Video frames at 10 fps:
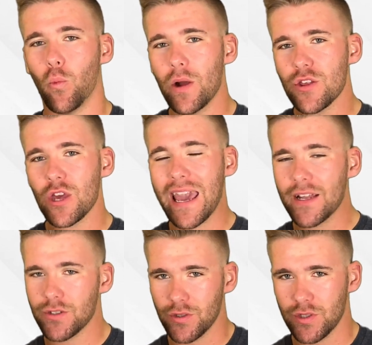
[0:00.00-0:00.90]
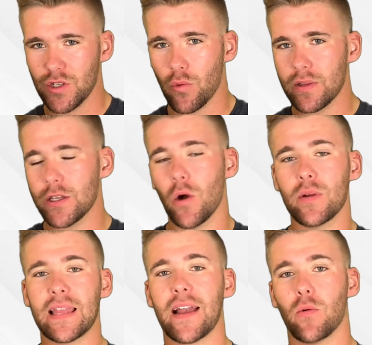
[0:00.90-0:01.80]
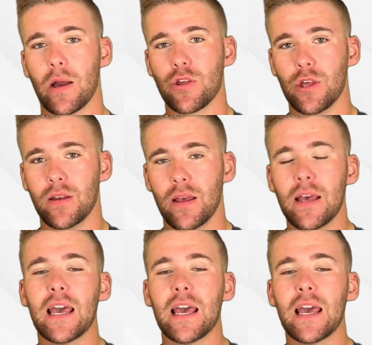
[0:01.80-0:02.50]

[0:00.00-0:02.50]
which answers don't really go with that question